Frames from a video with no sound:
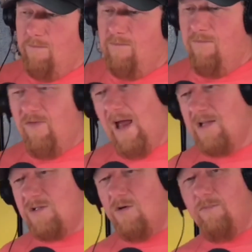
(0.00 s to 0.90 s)

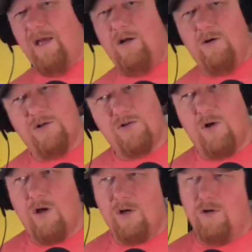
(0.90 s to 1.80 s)
faster, better,
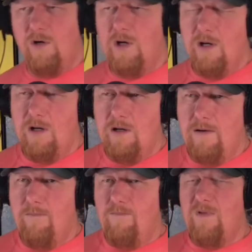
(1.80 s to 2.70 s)
stronger,
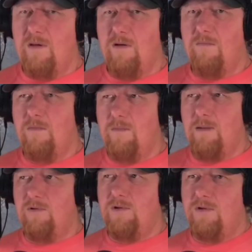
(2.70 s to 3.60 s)

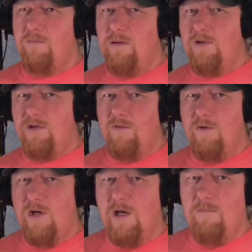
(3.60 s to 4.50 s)
maybe
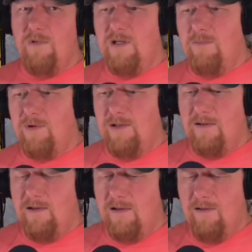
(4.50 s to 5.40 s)
to manipulate
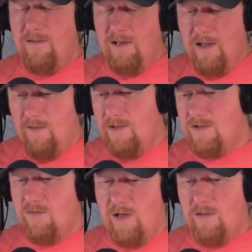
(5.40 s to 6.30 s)
the
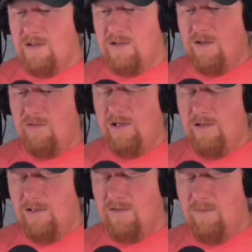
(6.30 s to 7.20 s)
elements around us to
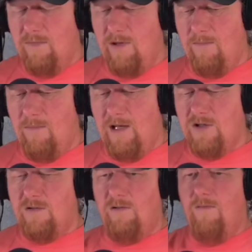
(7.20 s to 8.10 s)
create these
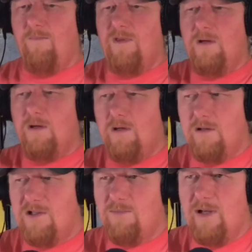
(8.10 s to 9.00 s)
magical
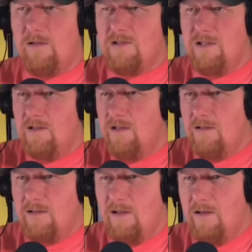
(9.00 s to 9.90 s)
spells
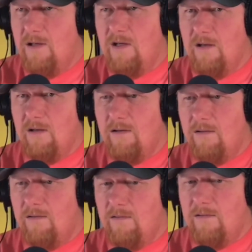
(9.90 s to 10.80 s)
that
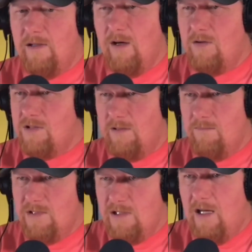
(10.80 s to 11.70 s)
characters like
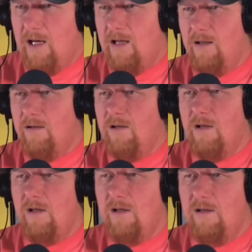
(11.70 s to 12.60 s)
Masad
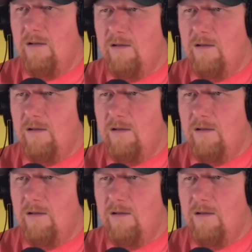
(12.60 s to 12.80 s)
and